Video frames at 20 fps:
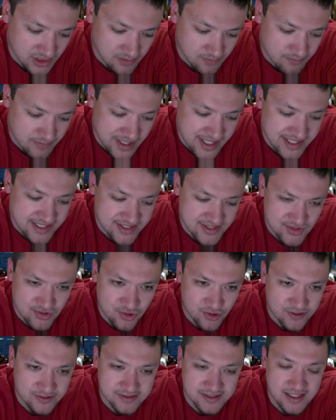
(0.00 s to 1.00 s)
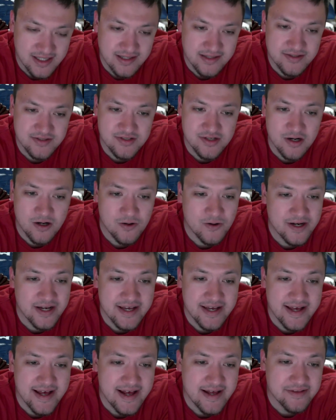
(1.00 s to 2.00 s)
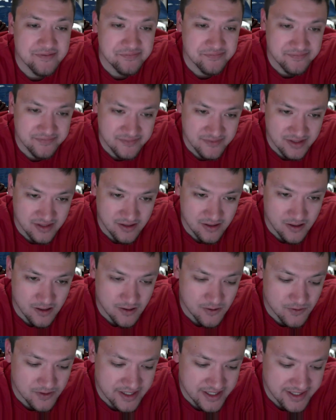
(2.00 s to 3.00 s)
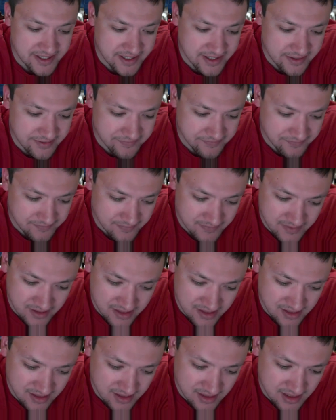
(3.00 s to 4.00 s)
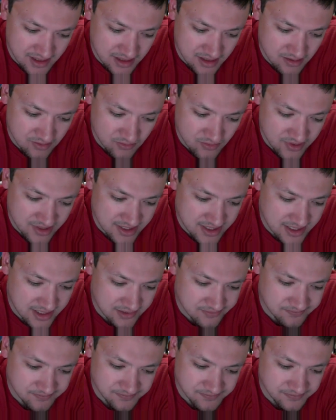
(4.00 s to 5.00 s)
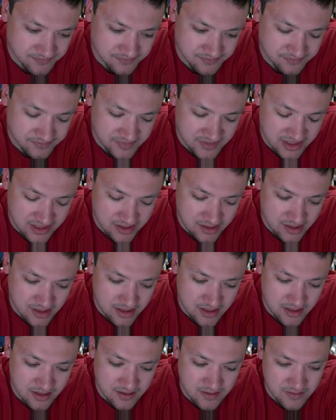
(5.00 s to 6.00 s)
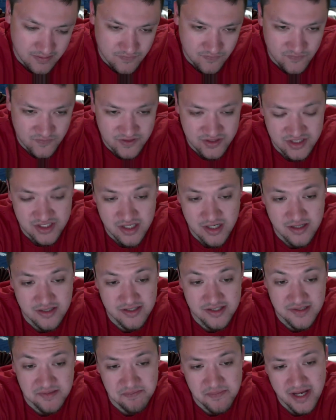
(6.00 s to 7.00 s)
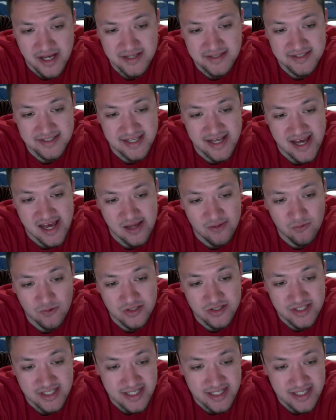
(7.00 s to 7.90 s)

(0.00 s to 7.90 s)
May storylines already ahead. We got, for starters, the Mets, Edwin